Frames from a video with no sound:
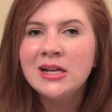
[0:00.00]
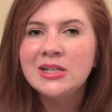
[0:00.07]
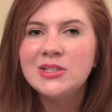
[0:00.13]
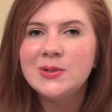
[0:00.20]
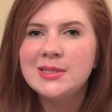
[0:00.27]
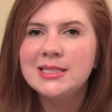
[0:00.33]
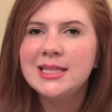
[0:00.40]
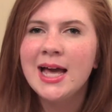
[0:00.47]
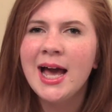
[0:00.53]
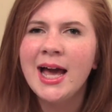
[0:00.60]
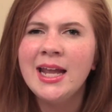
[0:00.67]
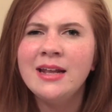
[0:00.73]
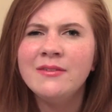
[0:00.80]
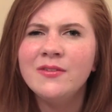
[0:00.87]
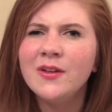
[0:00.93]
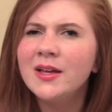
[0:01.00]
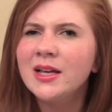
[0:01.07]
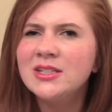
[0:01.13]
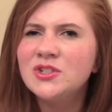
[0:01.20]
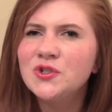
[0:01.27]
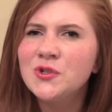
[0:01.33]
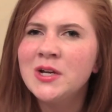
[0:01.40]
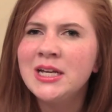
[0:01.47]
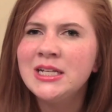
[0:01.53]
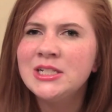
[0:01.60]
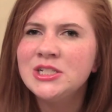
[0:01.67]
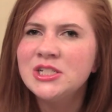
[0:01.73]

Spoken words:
So it's kind of like a strange